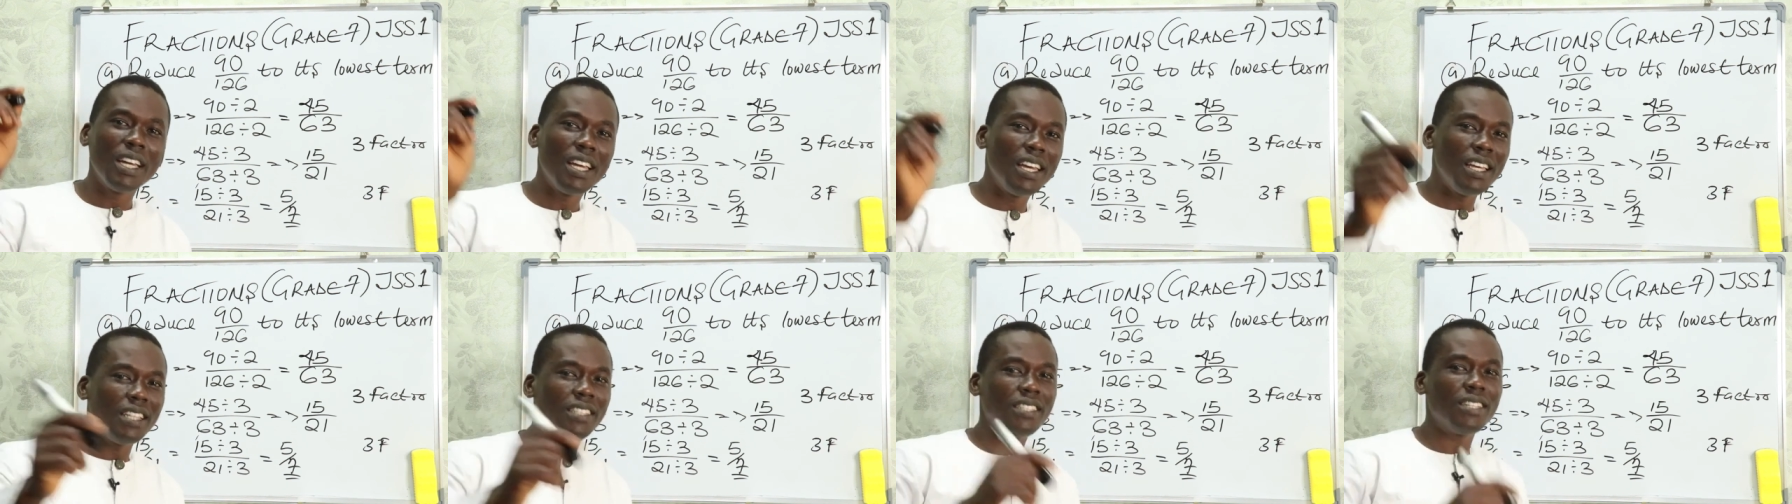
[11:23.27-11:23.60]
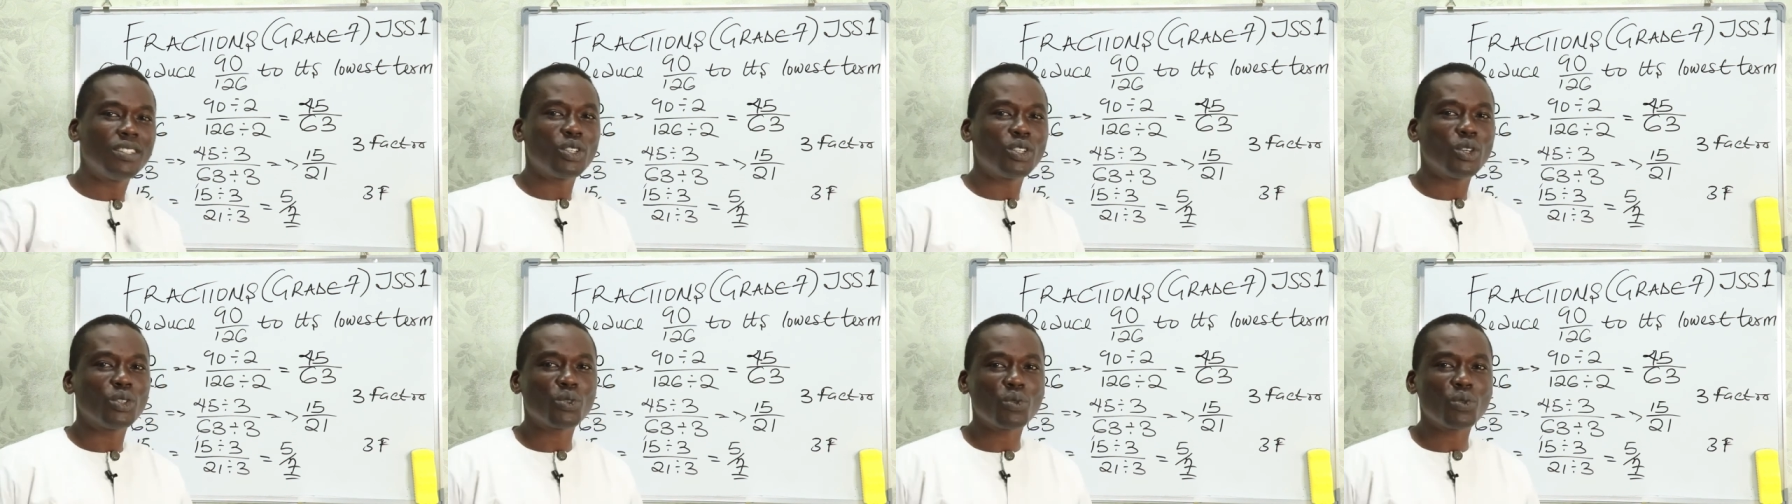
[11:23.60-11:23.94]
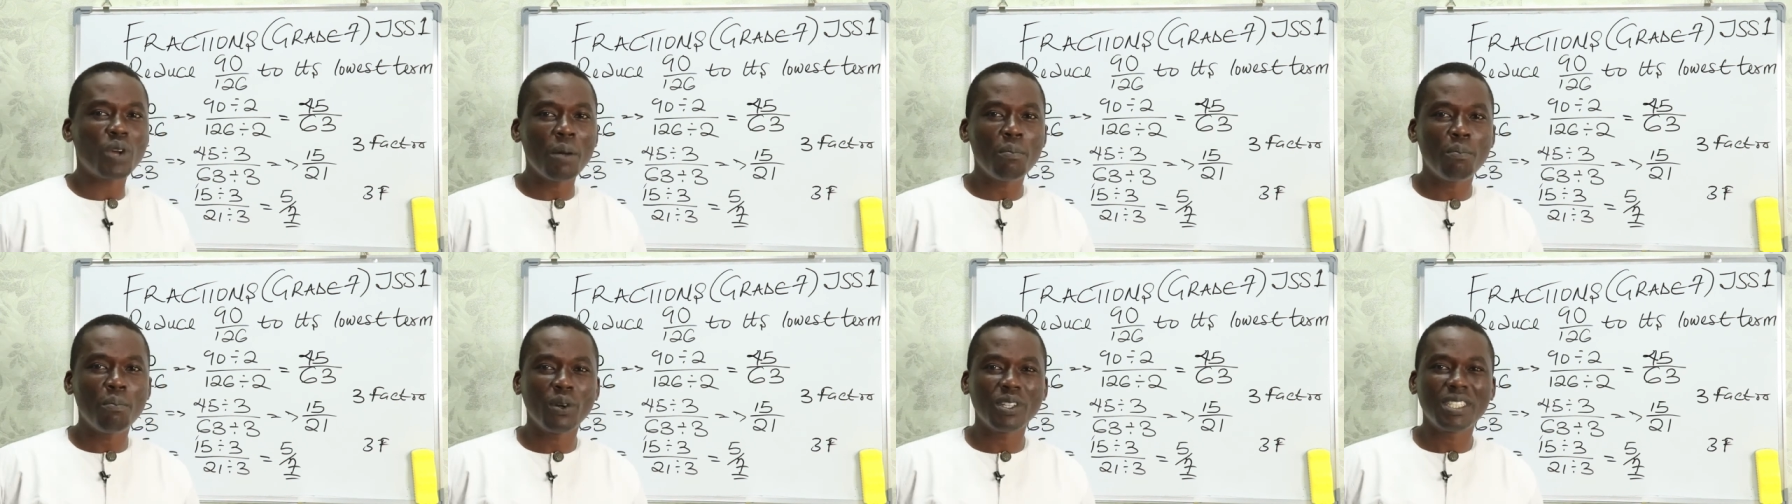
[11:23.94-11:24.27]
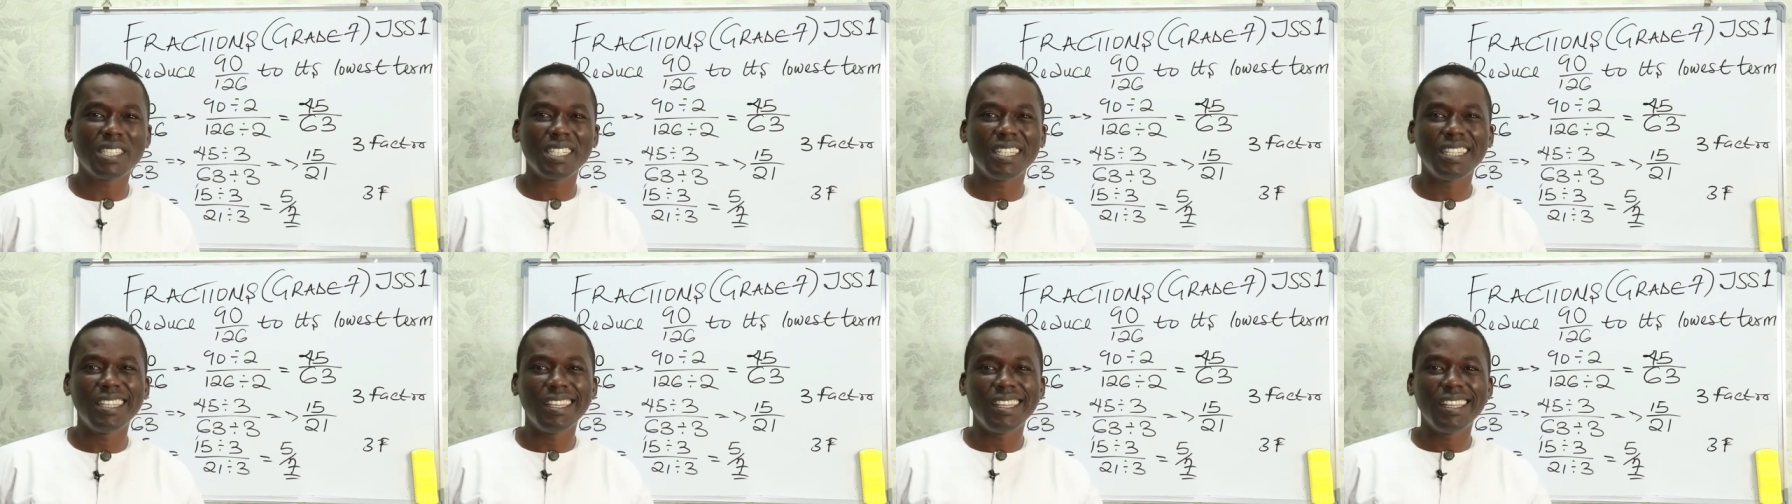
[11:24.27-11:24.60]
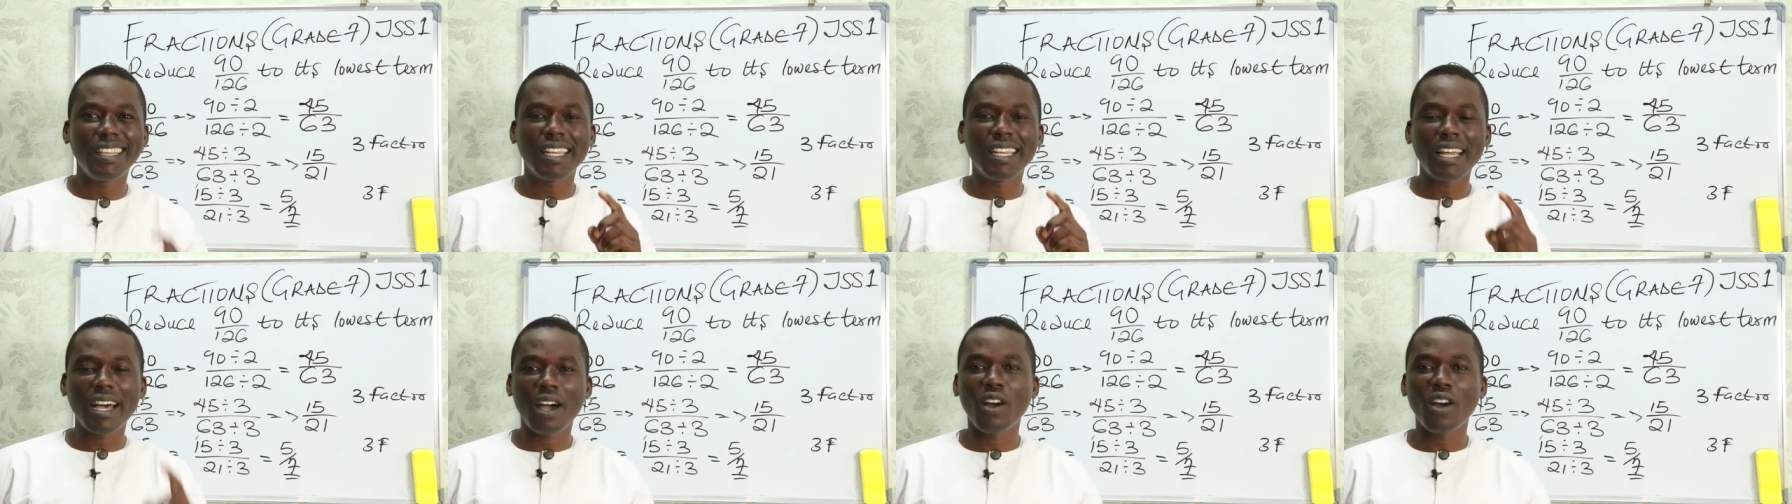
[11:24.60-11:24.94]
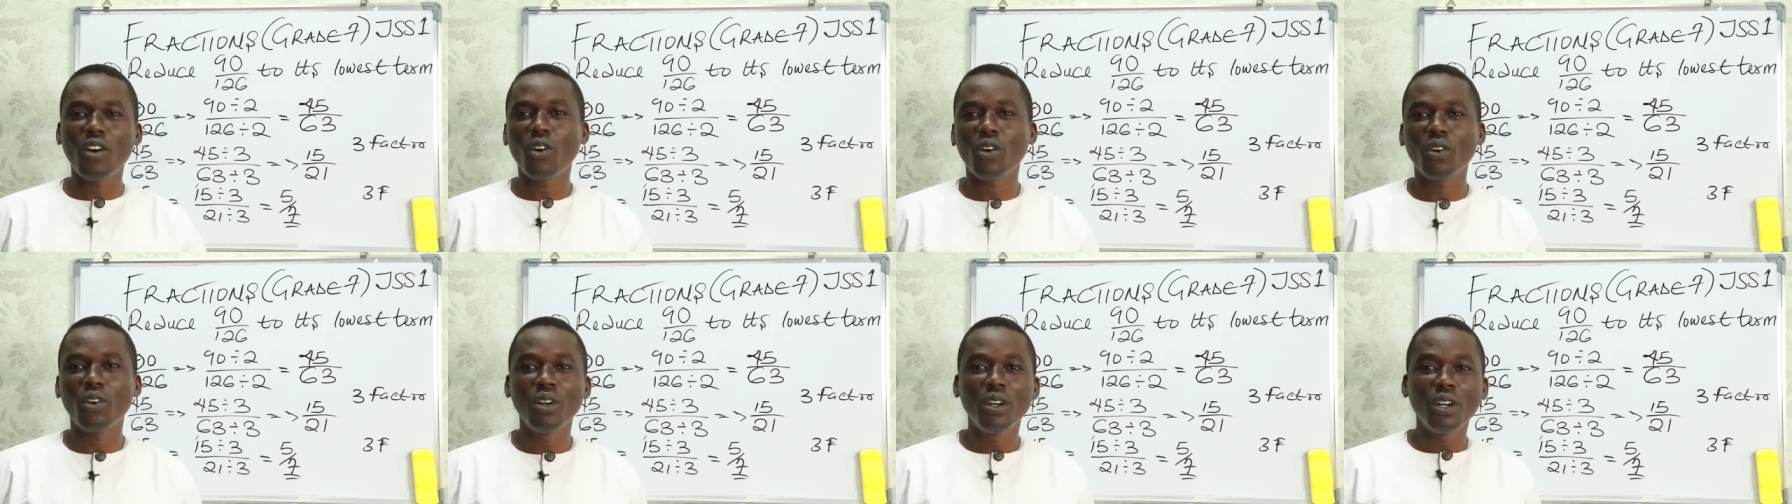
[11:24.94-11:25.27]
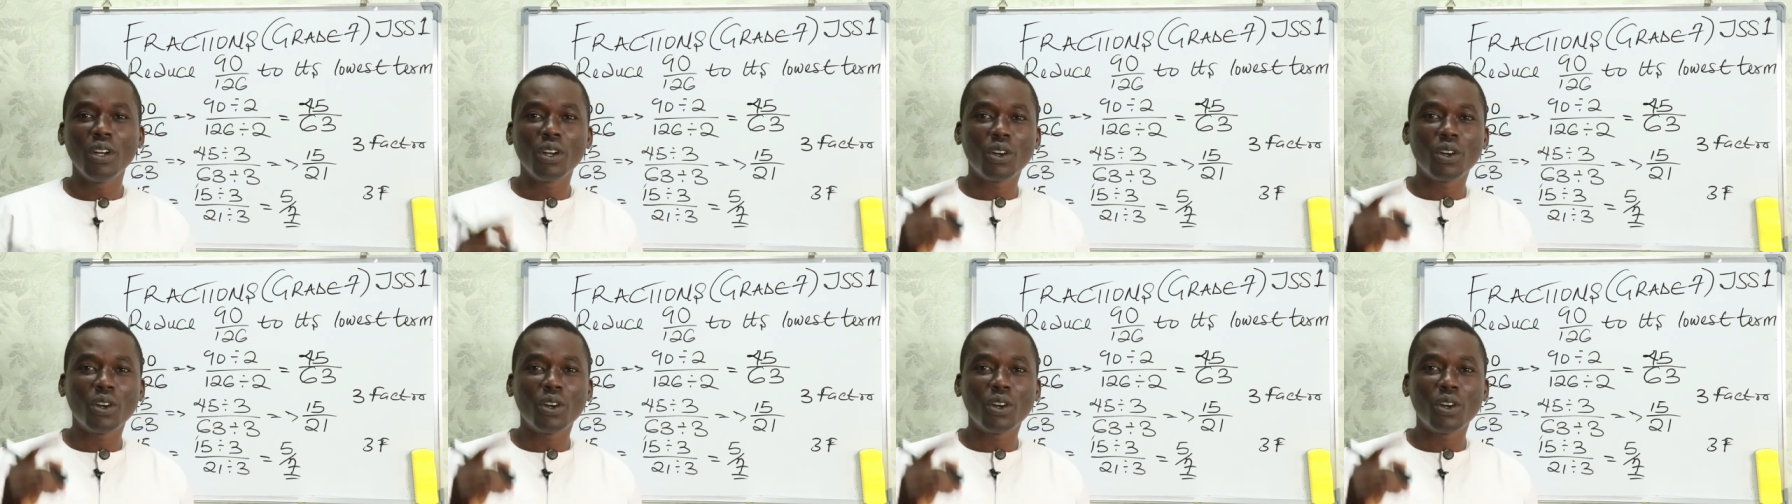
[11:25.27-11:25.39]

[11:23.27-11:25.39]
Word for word: hit the subscribe button now,